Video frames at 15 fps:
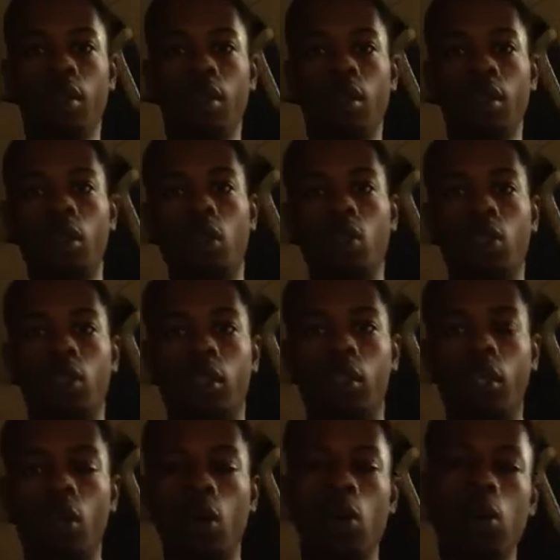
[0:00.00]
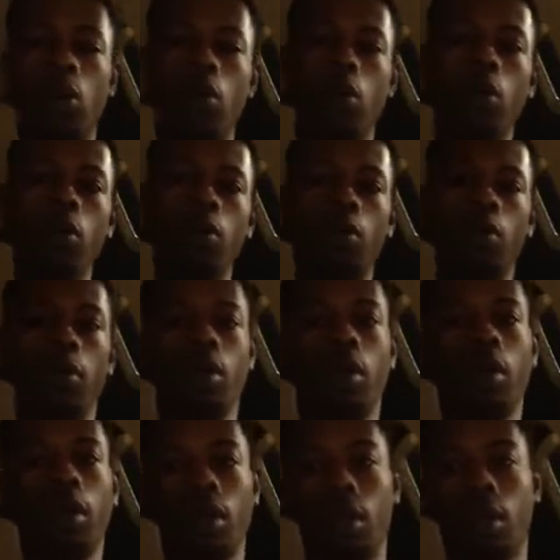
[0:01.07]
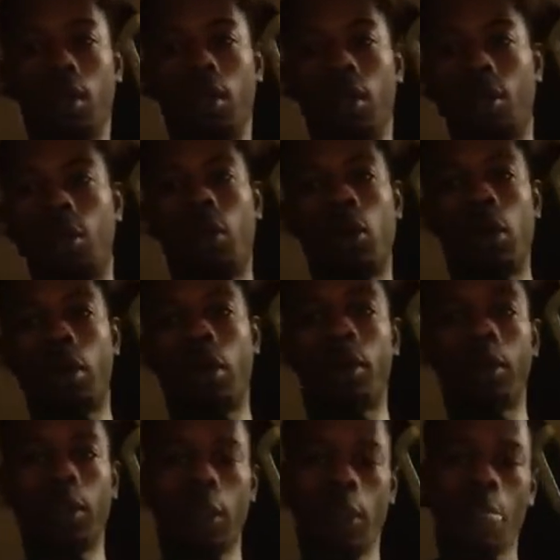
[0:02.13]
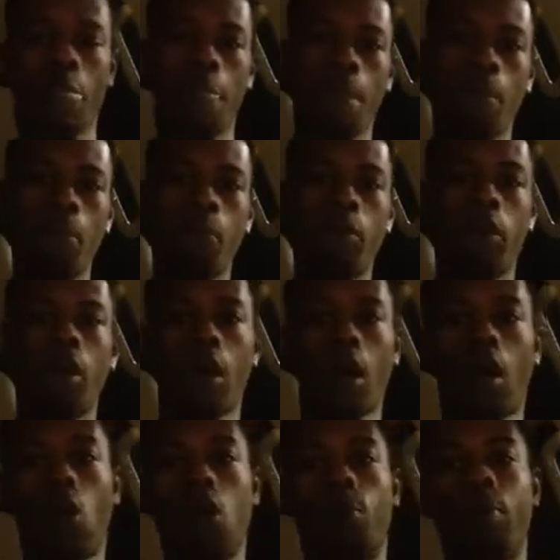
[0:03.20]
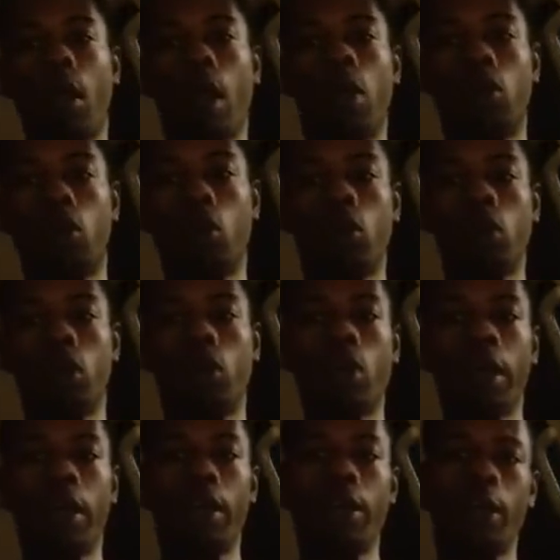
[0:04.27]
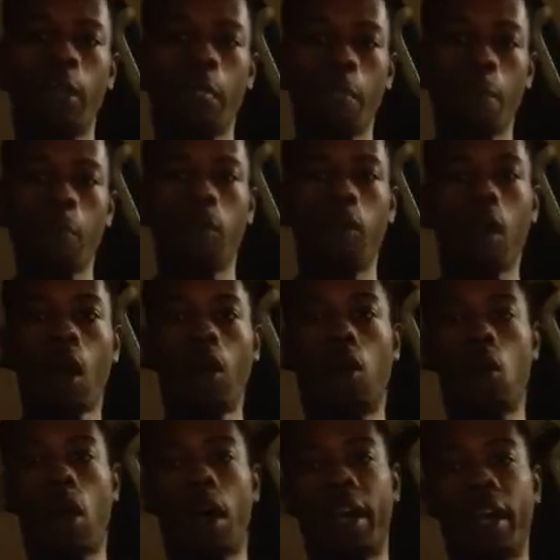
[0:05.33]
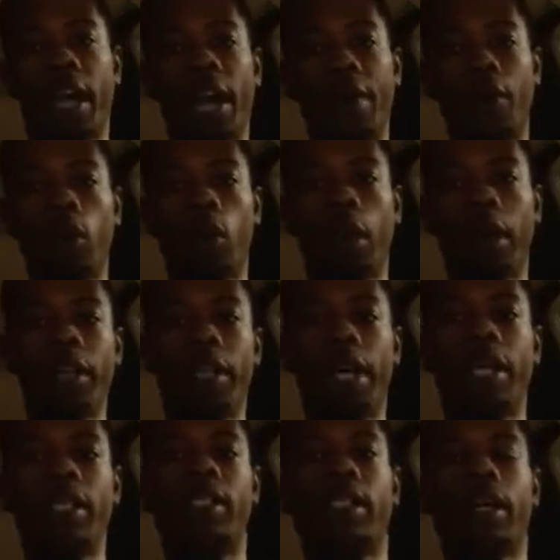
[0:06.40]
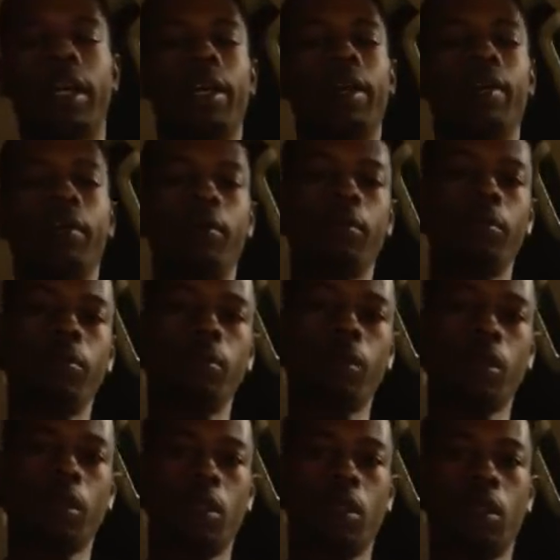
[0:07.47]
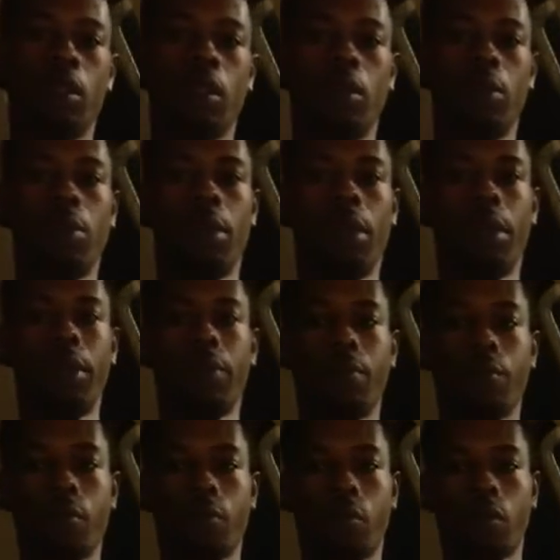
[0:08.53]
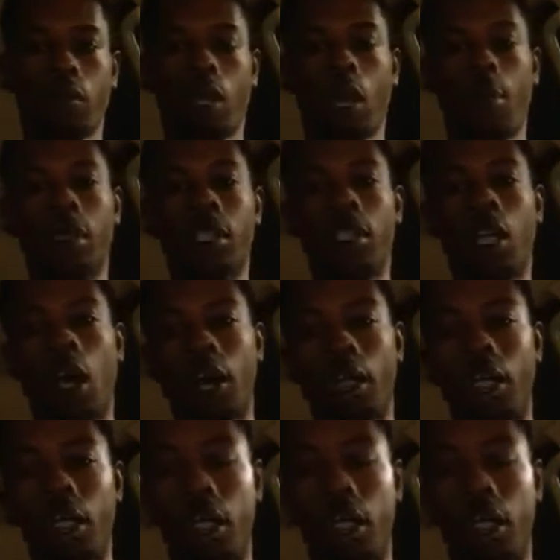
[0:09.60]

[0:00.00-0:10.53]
YouTube, good morning. I hope y'all doing great. Y'all go out and have a great day today. But I'm going to talk a